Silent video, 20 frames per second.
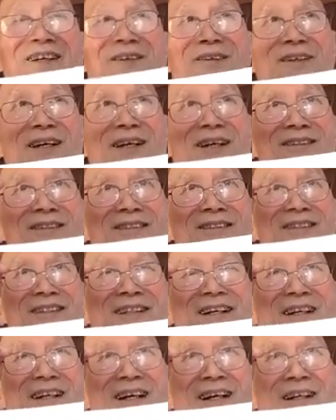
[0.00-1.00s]
We have
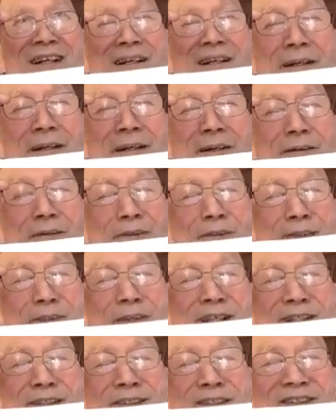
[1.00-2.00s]
to
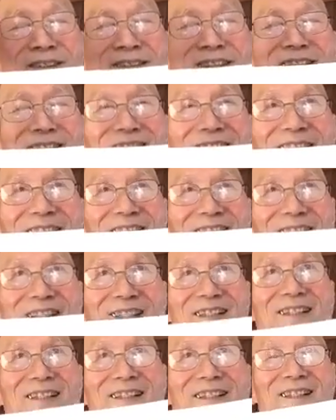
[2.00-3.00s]
just
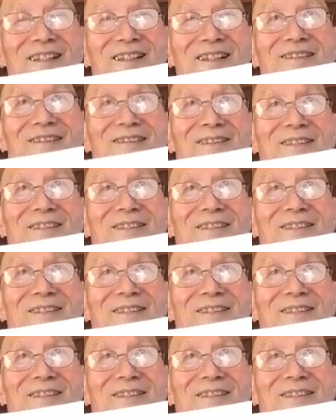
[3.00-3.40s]
realize this